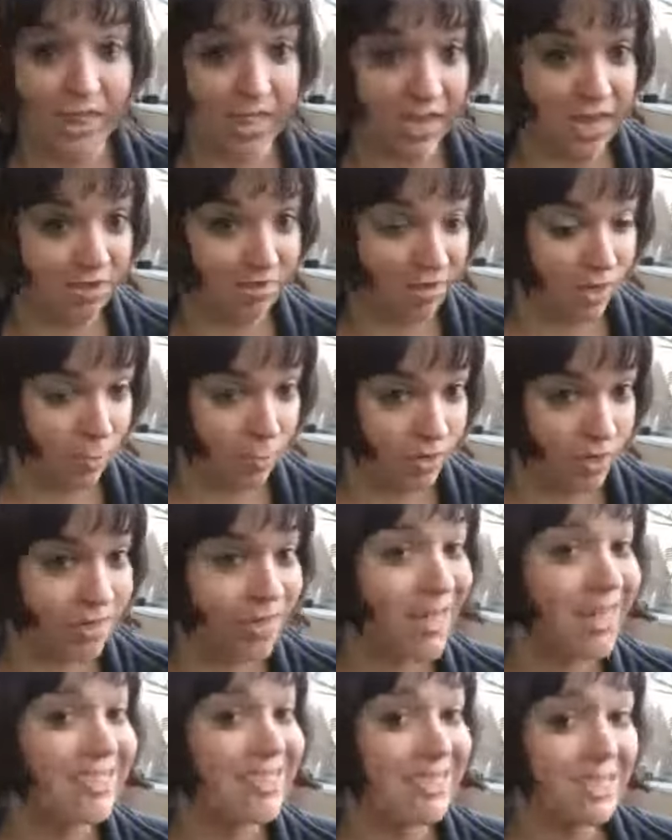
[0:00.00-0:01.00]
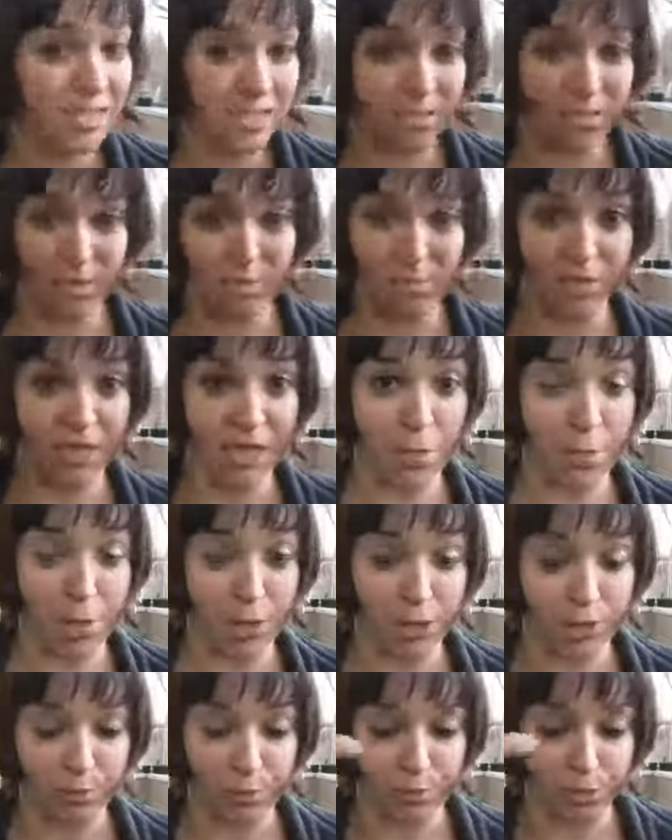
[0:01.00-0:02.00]
and then if they realize this is something I
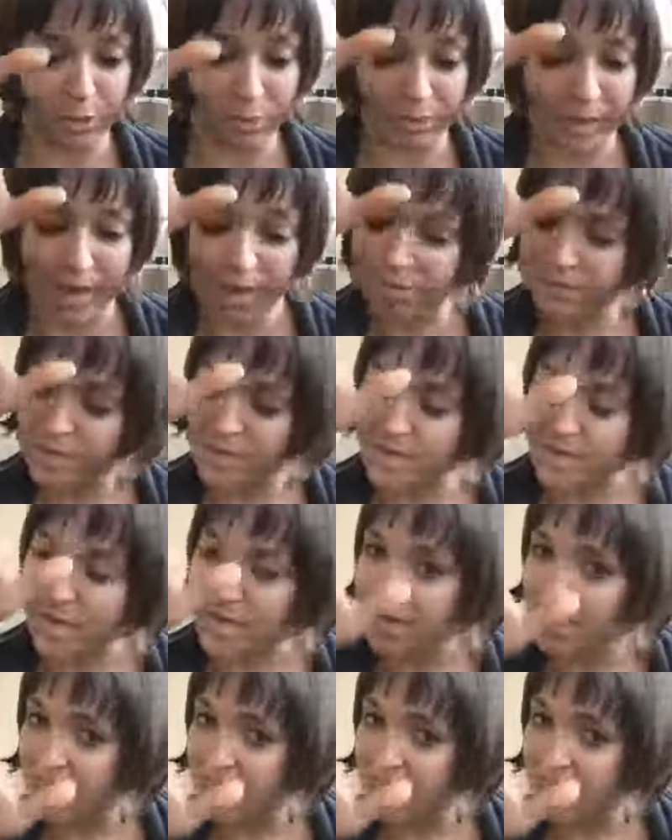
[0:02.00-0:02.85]
want to learn more about,